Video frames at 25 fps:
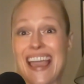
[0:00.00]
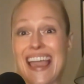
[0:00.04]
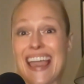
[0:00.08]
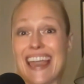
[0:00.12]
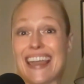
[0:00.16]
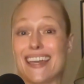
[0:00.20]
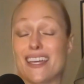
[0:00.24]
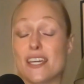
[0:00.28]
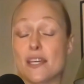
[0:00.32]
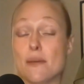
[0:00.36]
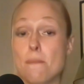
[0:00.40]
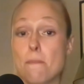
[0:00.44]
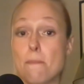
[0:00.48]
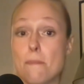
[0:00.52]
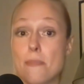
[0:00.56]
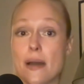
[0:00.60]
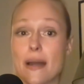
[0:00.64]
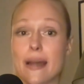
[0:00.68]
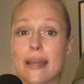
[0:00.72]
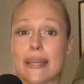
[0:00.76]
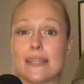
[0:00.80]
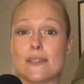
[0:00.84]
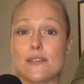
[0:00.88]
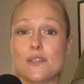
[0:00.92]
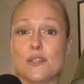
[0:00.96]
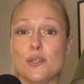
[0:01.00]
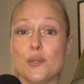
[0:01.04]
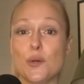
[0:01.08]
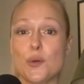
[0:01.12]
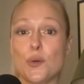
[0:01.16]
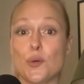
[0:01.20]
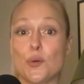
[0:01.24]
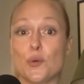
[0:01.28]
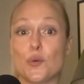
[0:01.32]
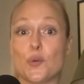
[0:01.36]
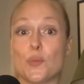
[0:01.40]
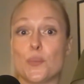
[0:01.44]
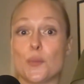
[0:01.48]
and combine to your
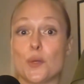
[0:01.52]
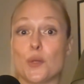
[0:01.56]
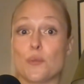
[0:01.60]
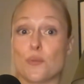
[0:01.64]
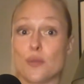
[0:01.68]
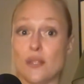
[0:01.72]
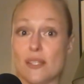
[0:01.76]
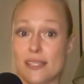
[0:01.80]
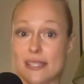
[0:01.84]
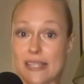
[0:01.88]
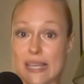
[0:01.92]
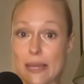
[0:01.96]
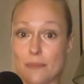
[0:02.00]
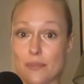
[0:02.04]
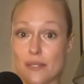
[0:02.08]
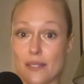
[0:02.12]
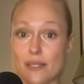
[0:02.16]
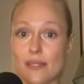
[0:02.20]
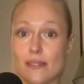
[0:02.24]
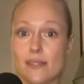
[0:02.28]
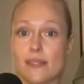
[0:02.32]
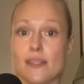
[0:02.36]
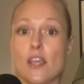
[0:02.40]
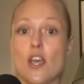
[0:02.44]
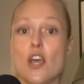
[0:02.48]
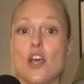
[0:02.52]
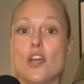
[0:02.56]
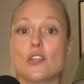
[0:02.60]
hormone receptors,